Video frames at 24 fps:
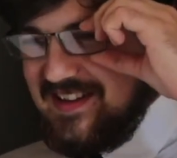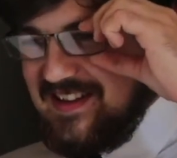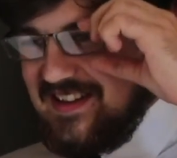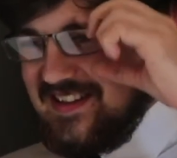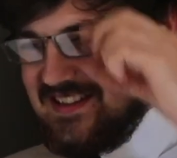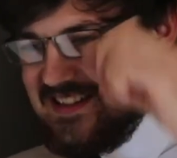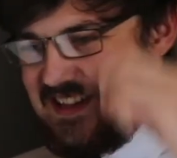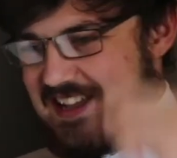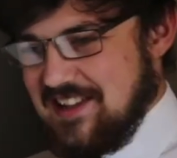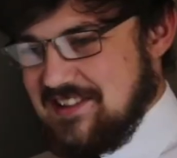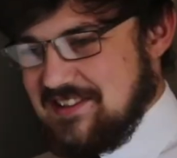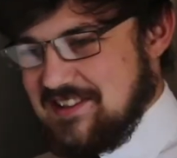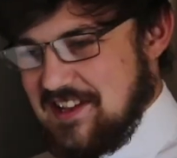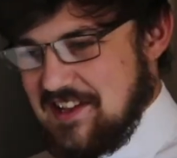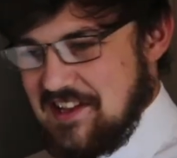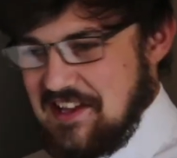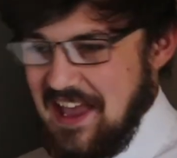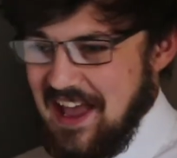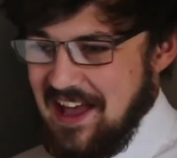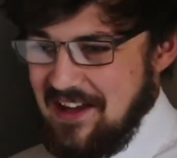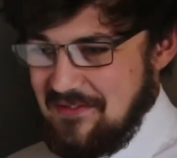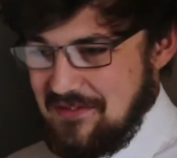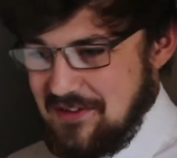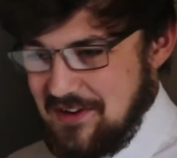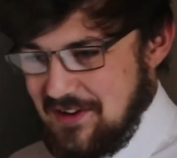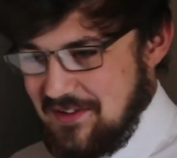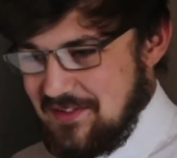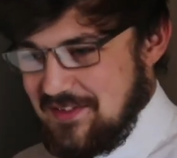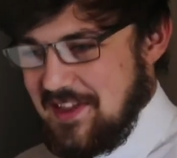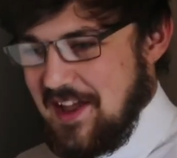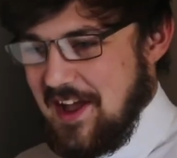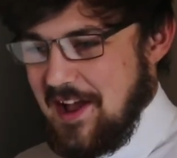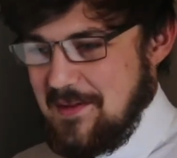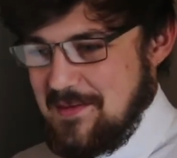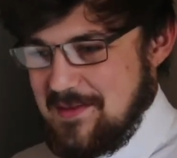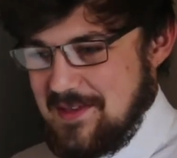Sounds like you have enough
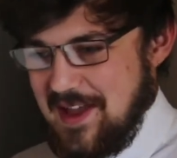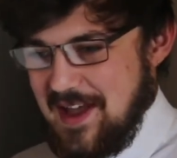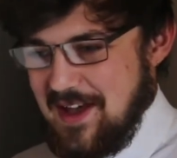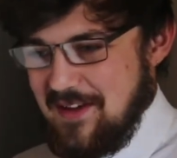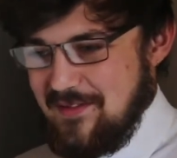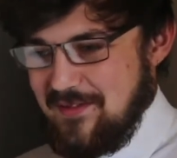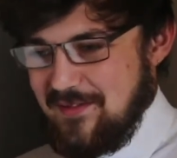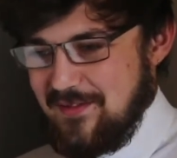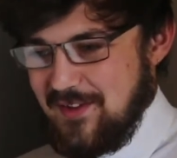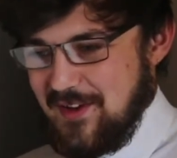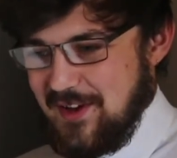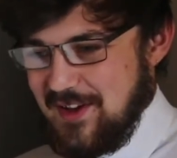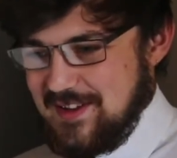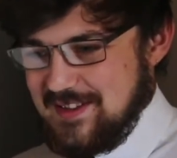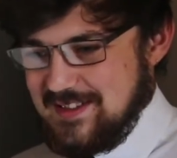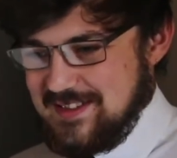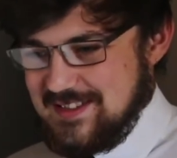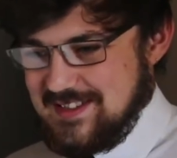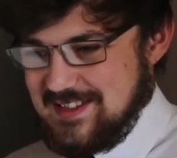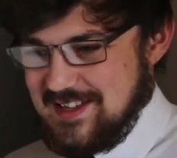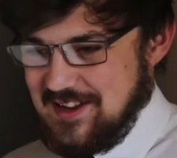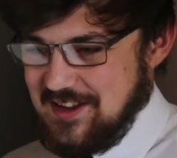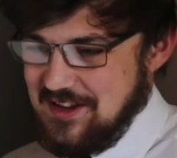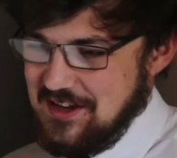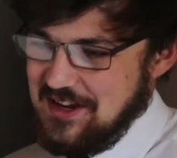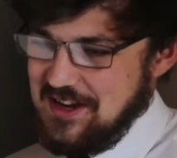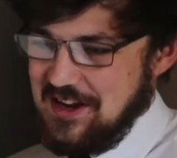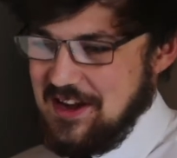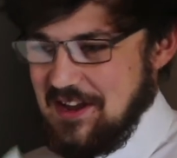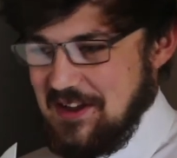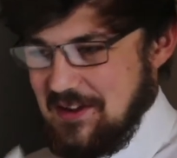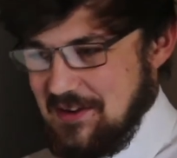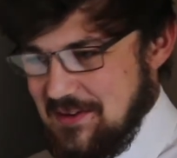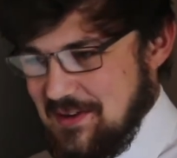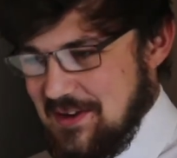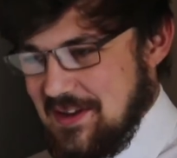time to have fun, so, you
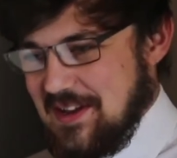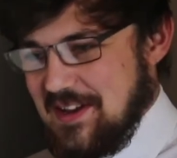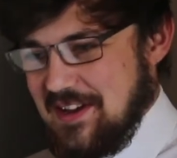know,